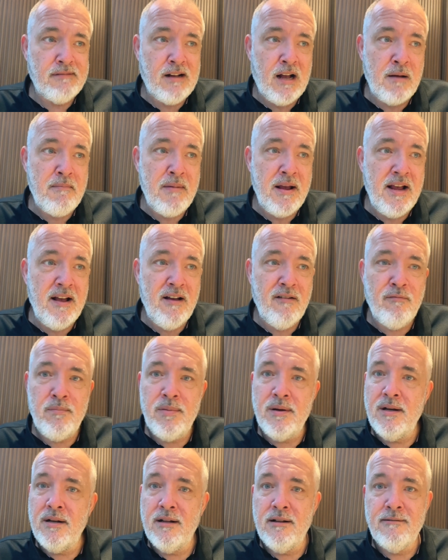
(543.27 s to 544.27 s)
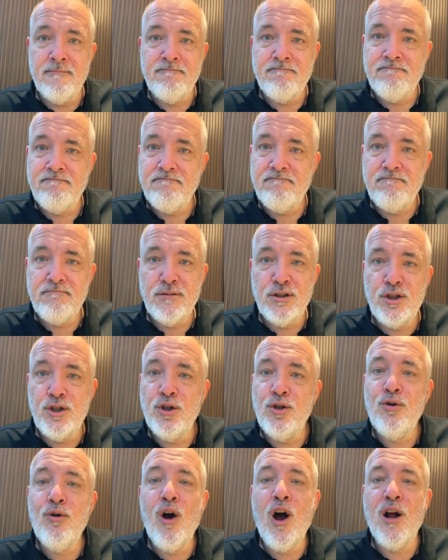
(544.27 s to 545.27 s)
may have been in
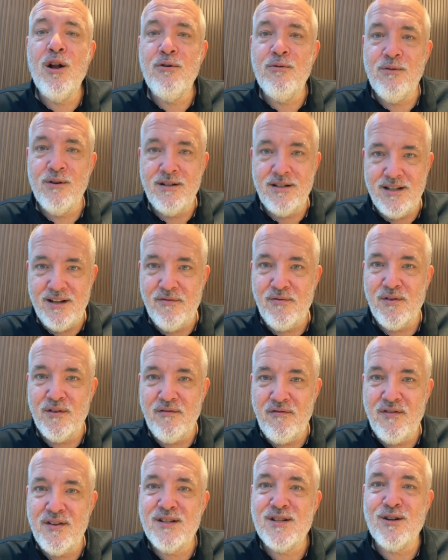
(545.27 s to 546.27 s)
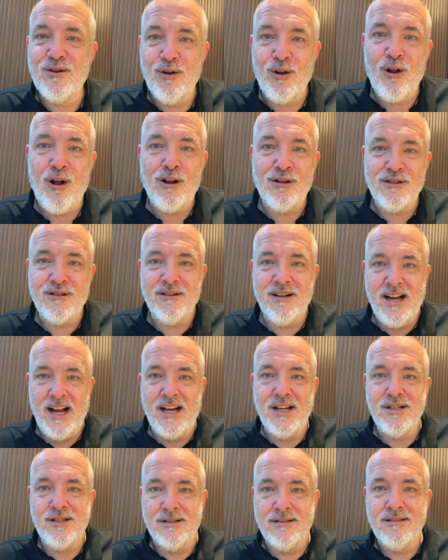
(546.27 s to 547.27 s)
200 different physical
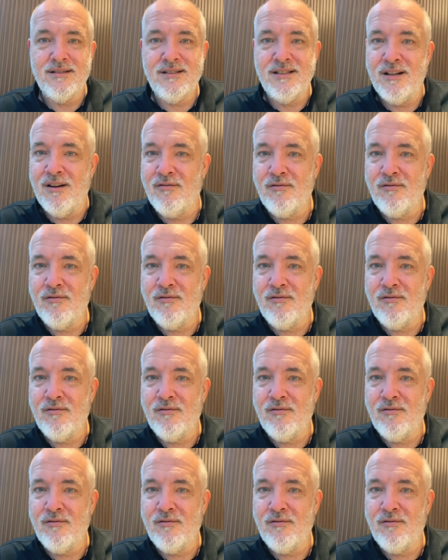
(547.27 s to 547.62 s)
altercations.